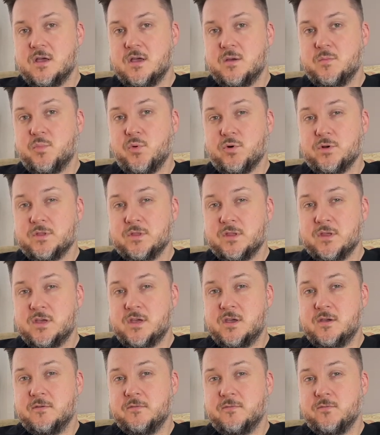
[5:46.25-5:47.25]

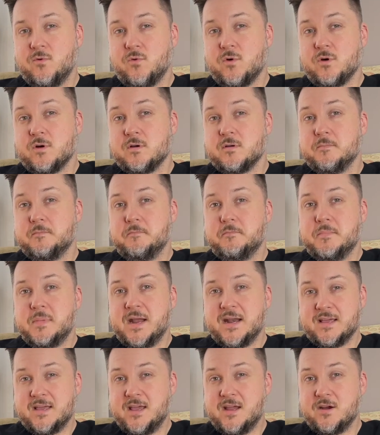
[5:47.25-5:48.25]
Importantly, for
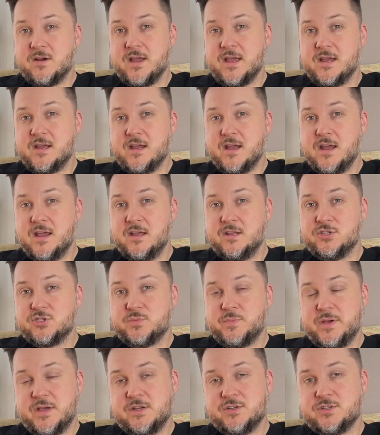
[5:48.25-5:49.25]

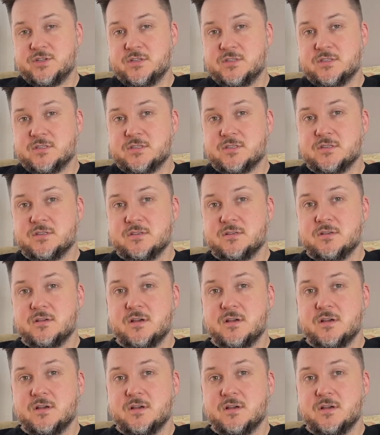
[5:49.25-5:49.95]
Medicare-aged patients,